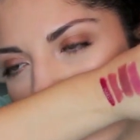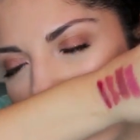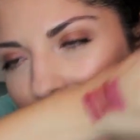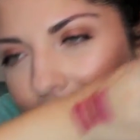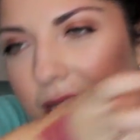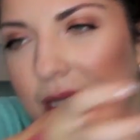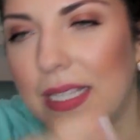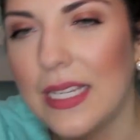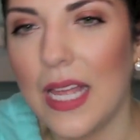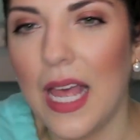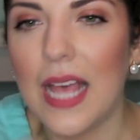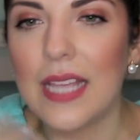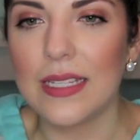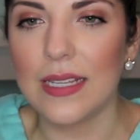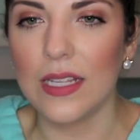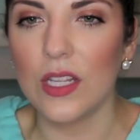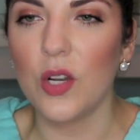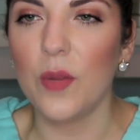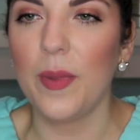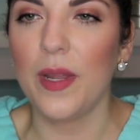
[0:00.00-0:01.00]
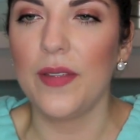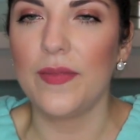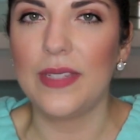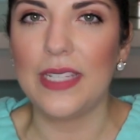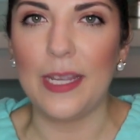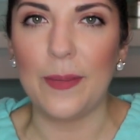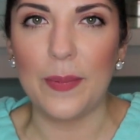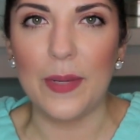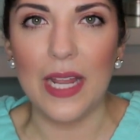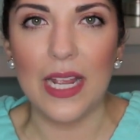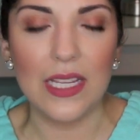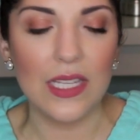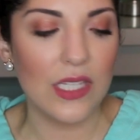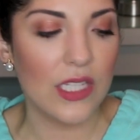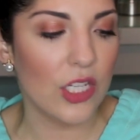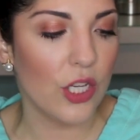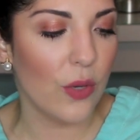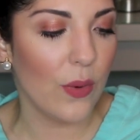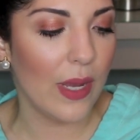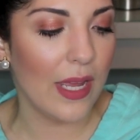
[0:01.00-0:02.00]
It still has a little bit of
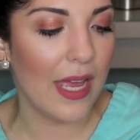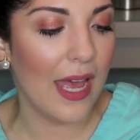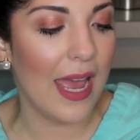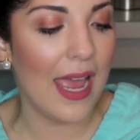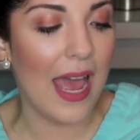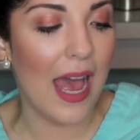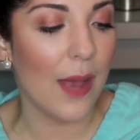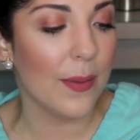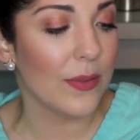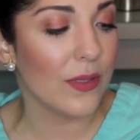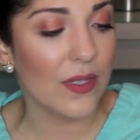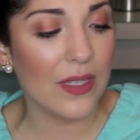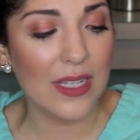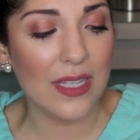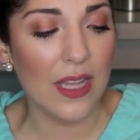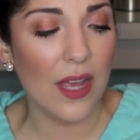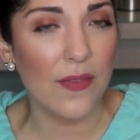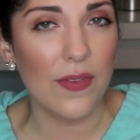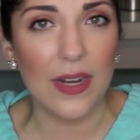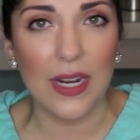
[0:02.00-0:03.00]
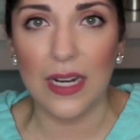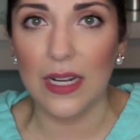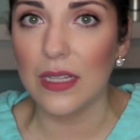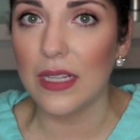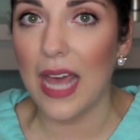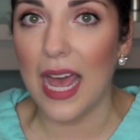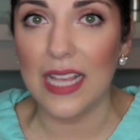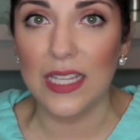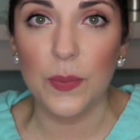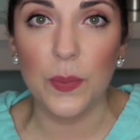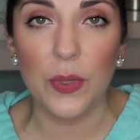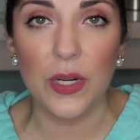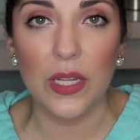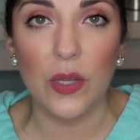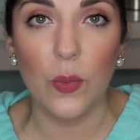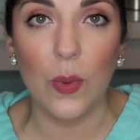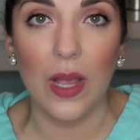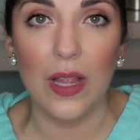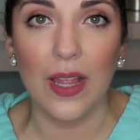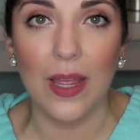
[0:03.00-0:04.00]
deepness to it. I absolutely love it, and it lasts
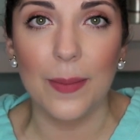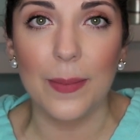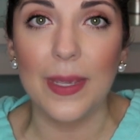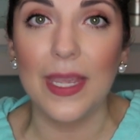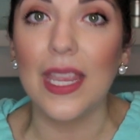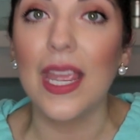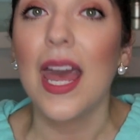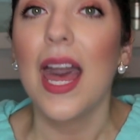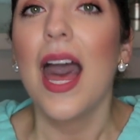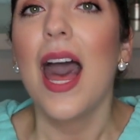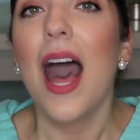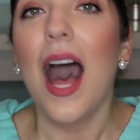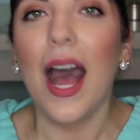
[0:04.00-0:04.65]
pretty well on me.